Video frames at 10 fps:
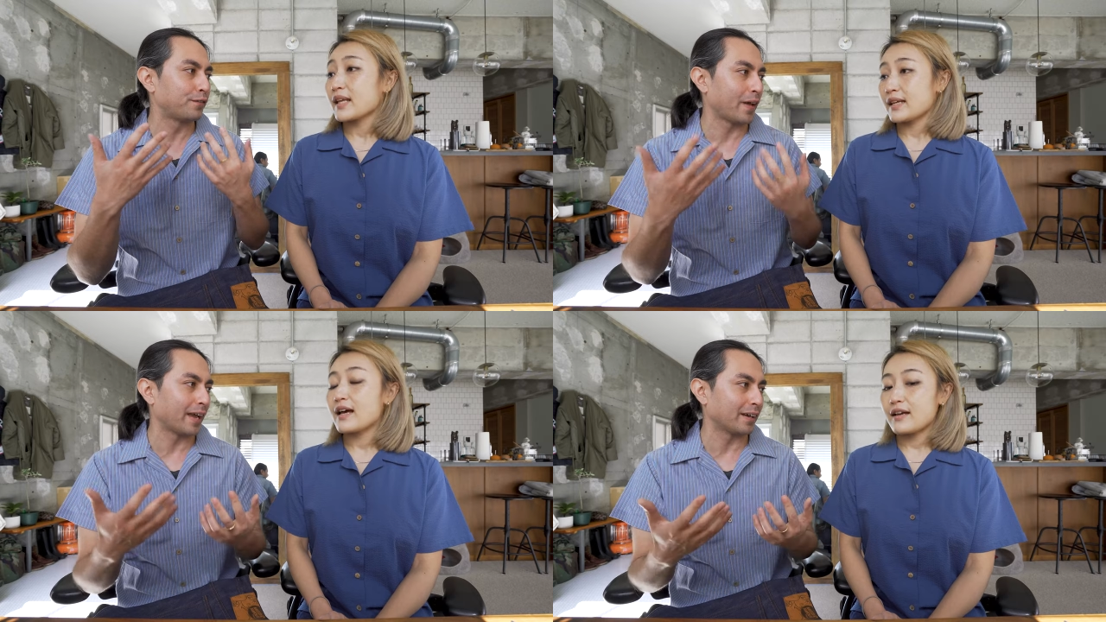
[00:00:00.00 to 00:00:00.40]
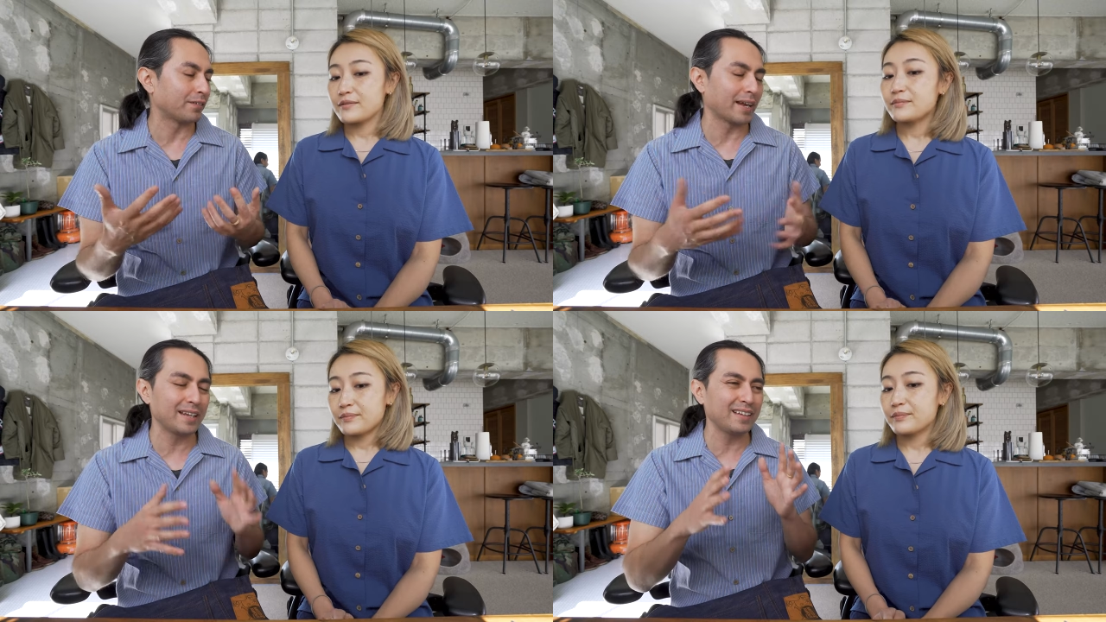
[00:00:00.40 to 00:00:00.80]
Speaker 1: fade yeah.
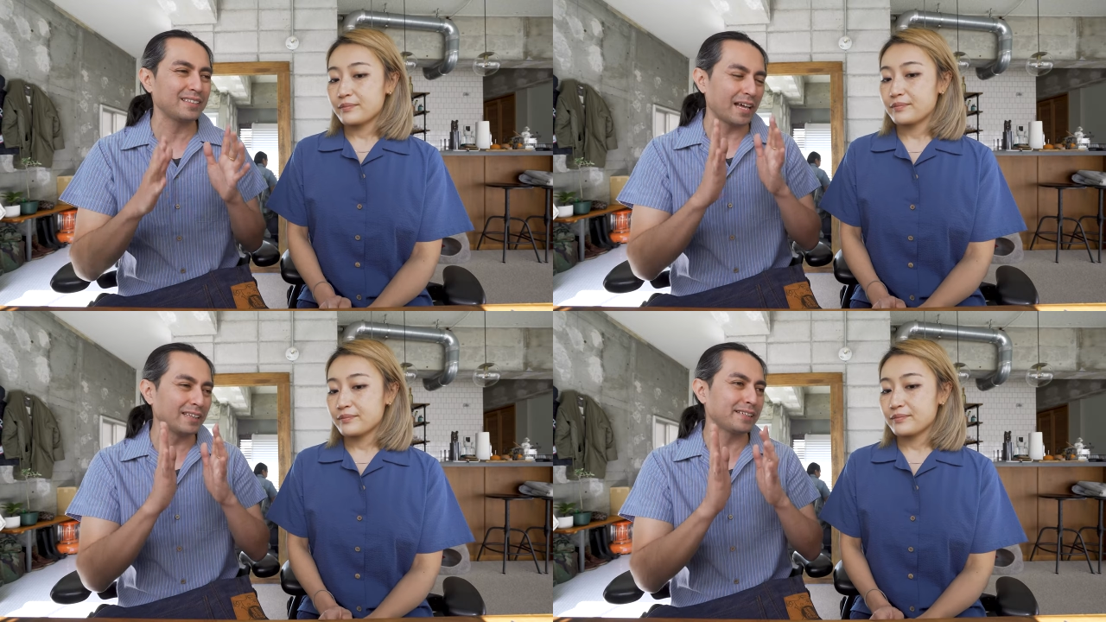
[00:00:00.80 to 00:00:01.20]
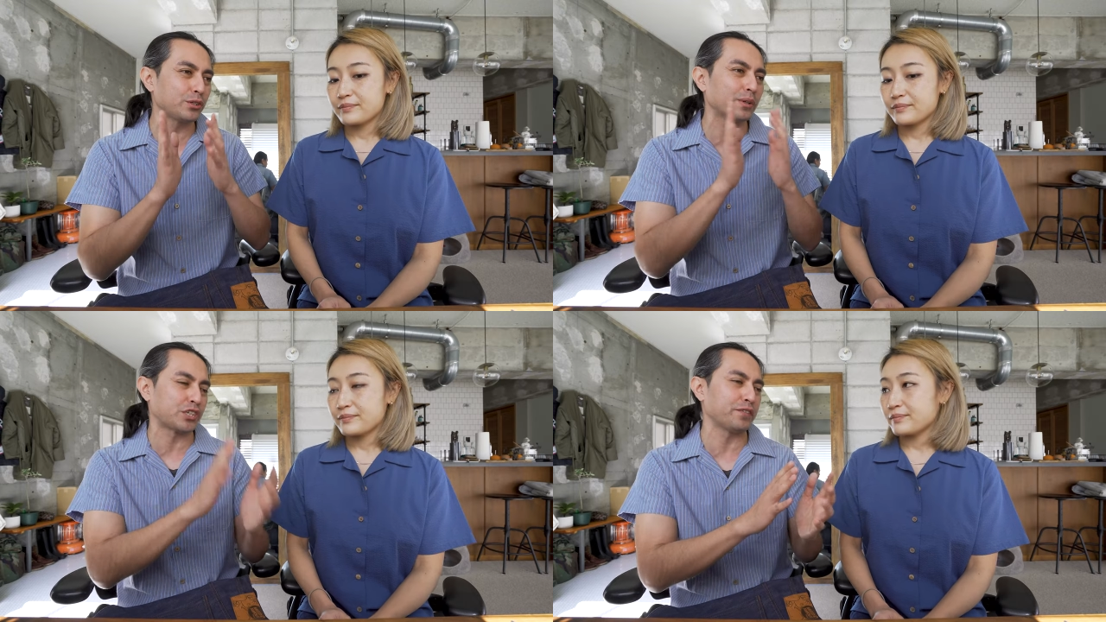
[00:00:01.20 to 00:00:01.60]
right it, it, at least
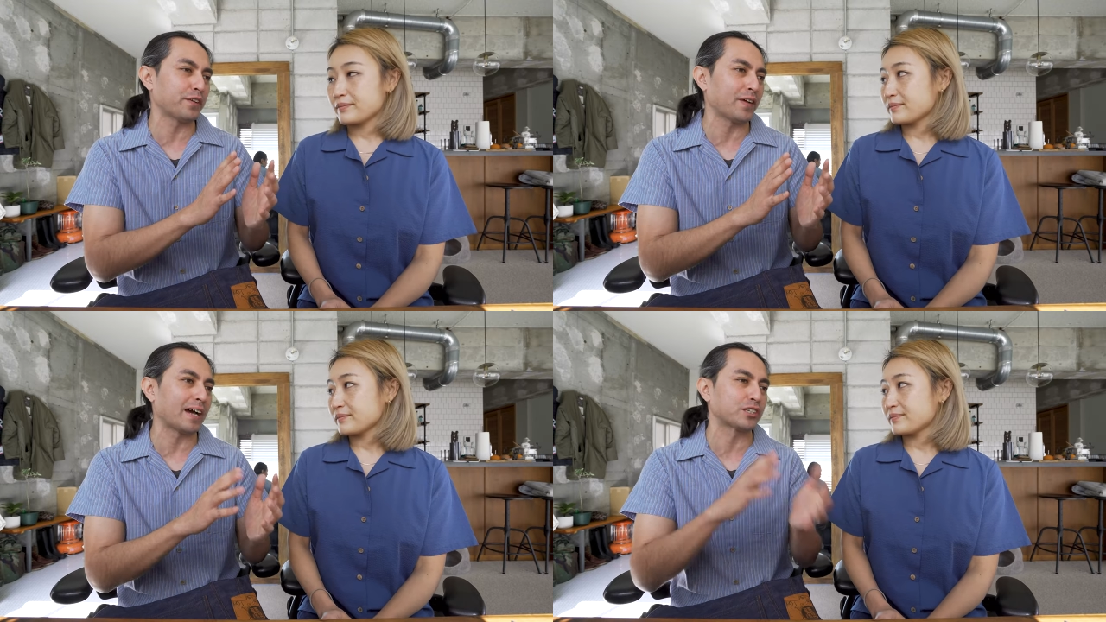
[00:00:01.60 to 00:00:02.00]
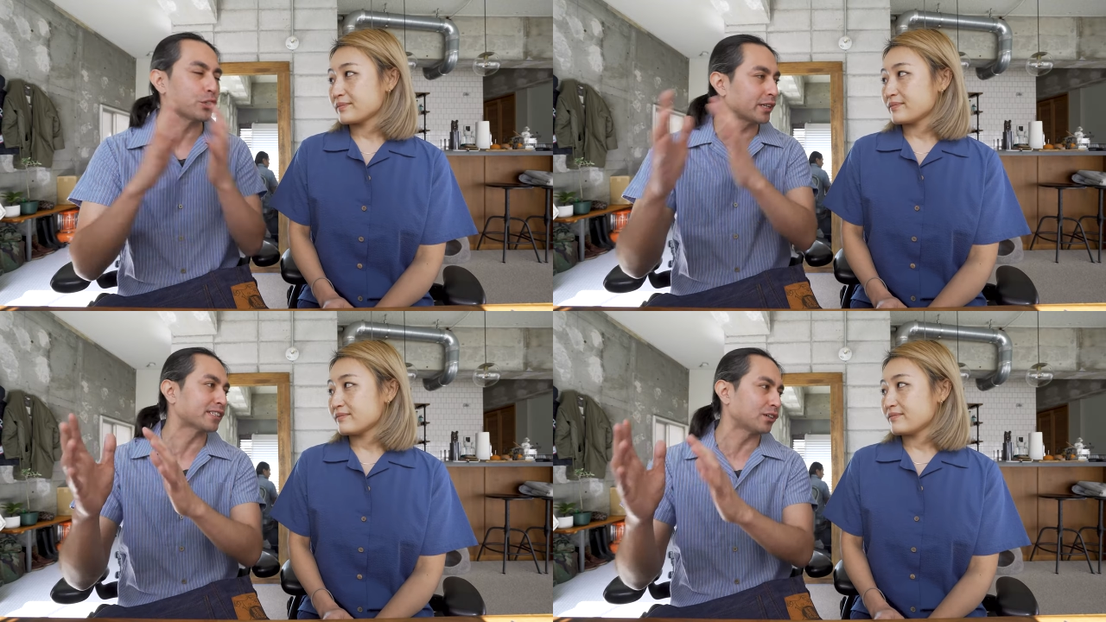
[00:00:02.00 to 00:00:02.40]
you achieve it faster you
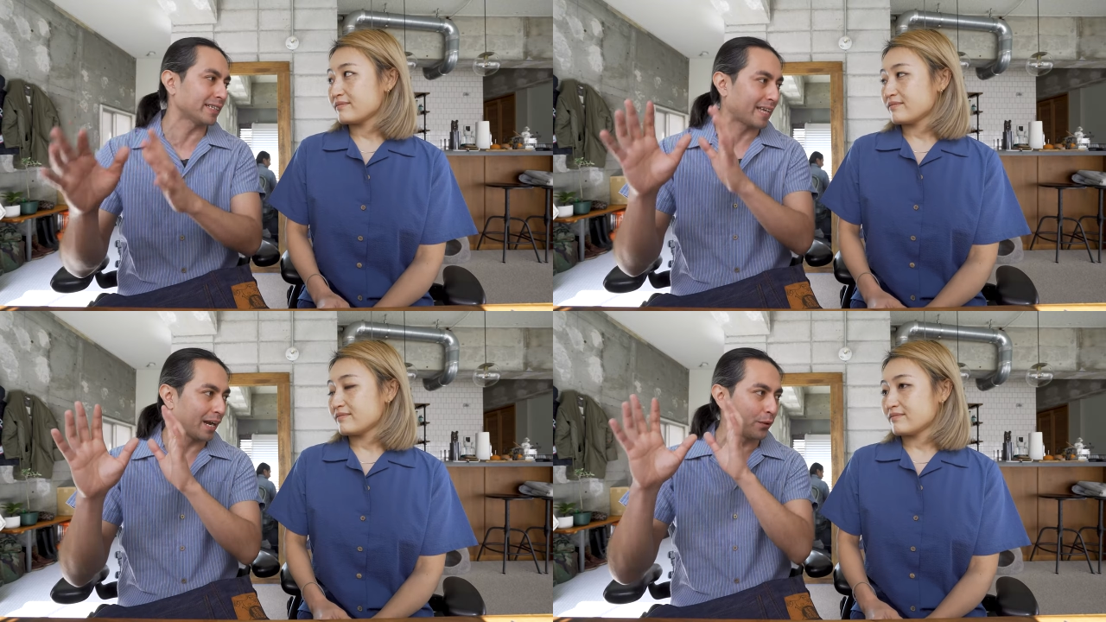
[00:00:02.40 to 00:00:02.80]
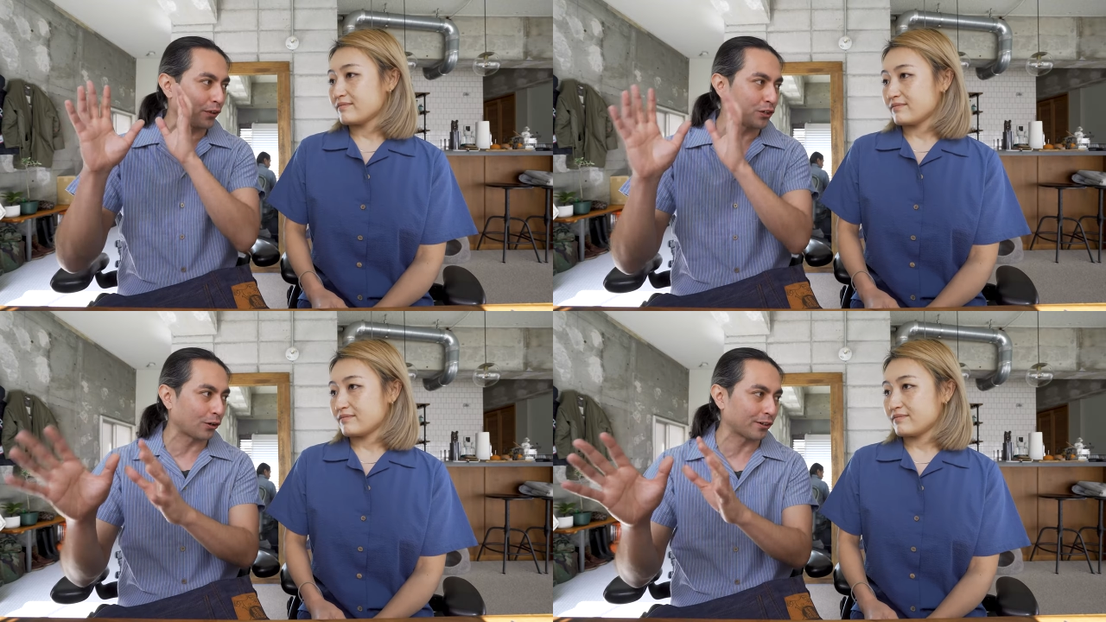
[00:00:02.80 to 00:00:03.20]
can certainly get it with a
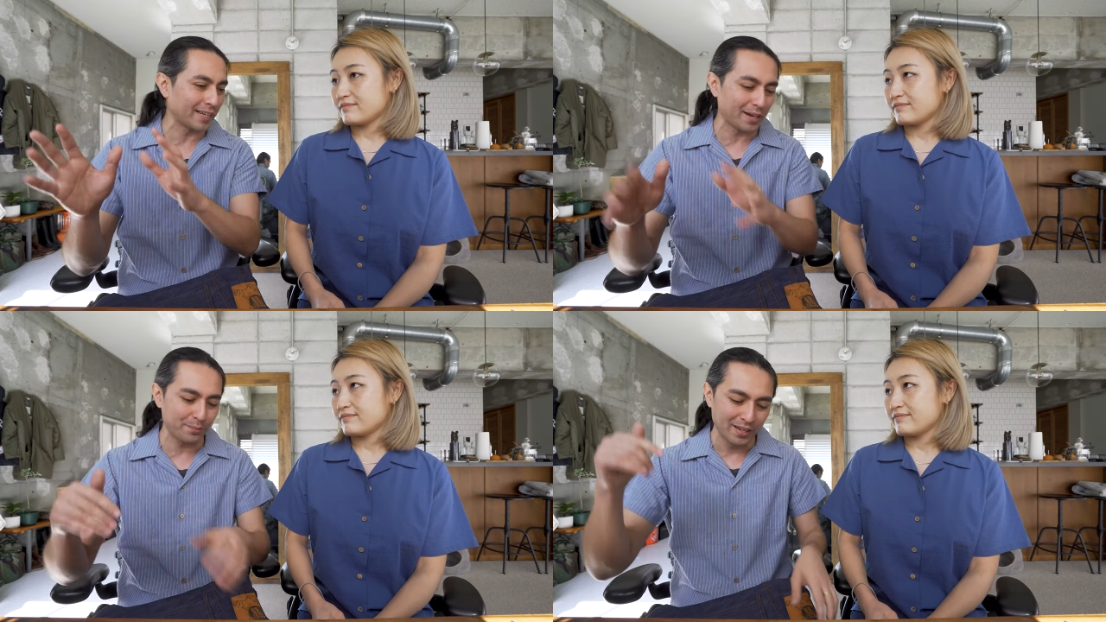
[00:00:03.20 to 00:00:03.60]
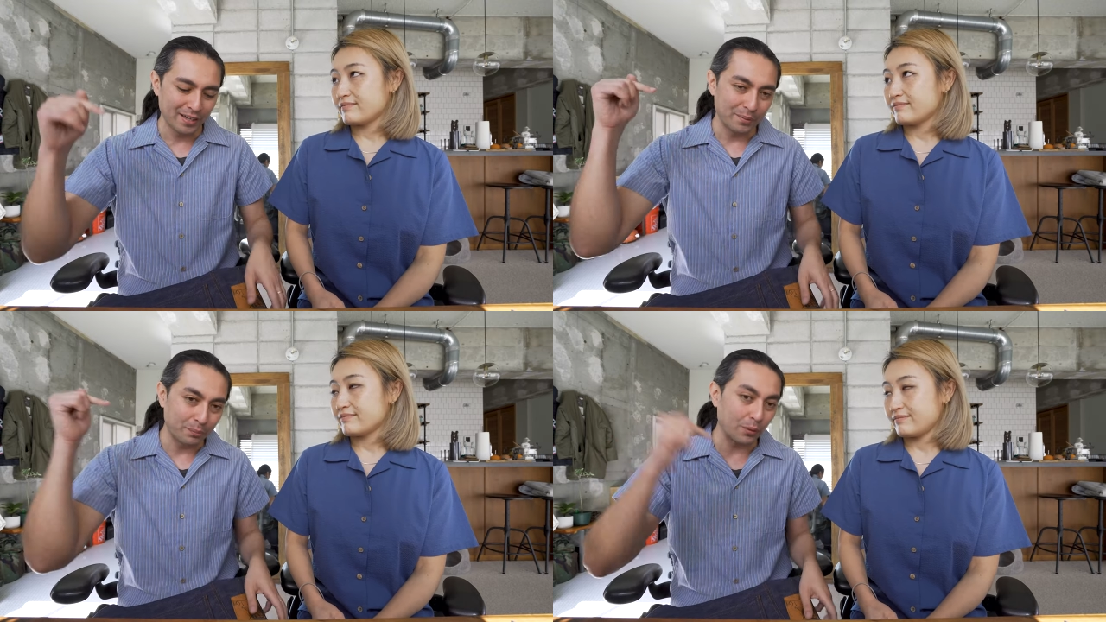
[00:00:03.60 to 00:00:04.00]
darker denim
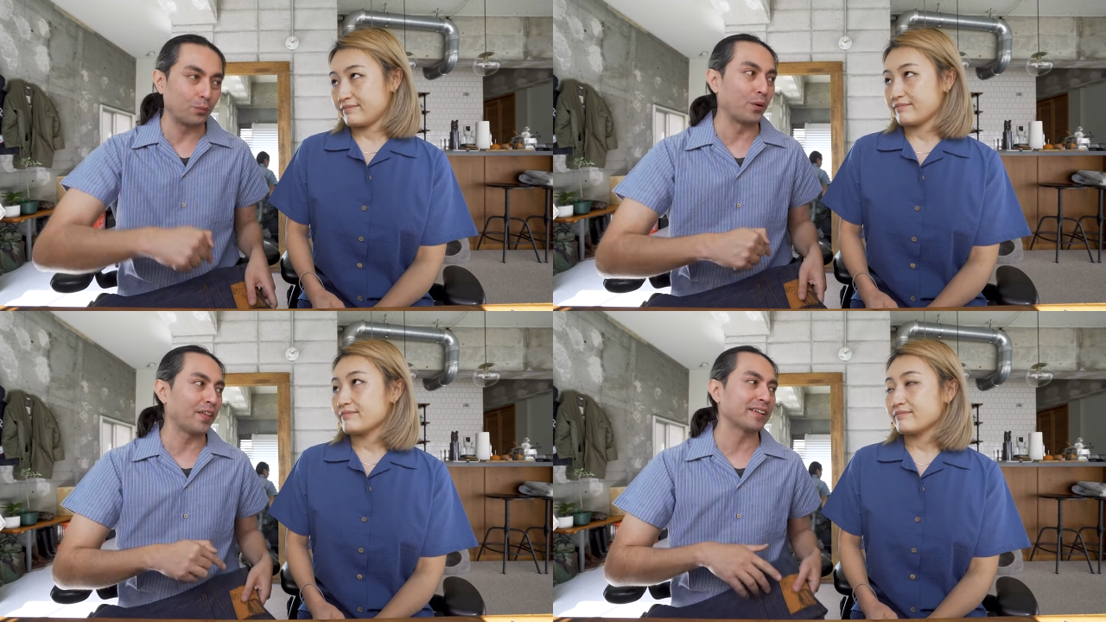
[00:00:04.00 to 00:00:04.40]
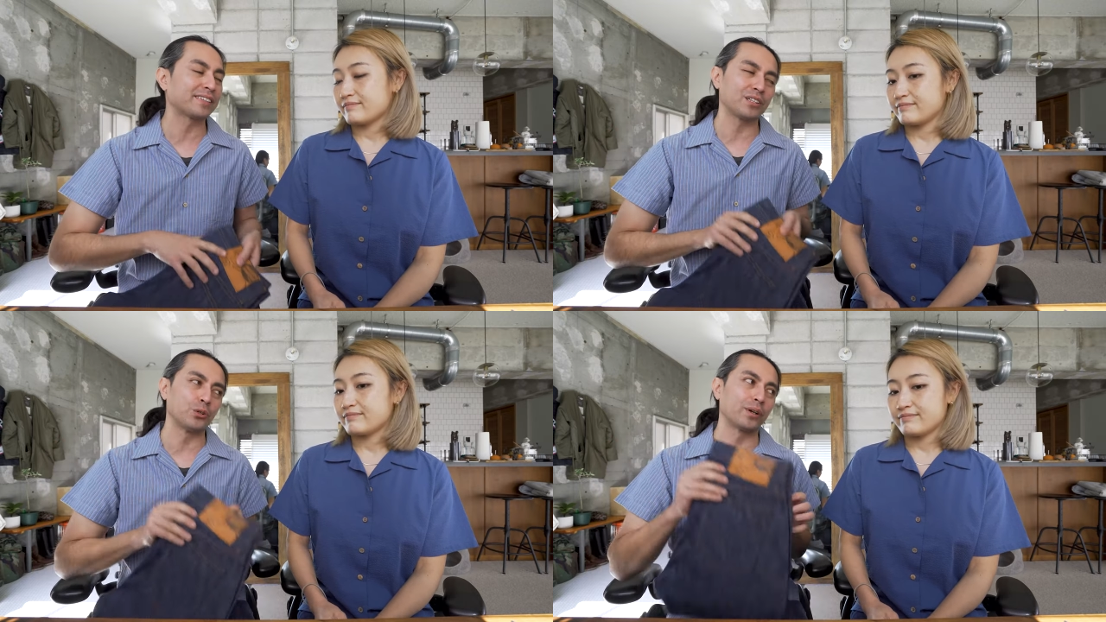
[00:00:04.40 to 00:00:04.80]
but mm-hmm. with this you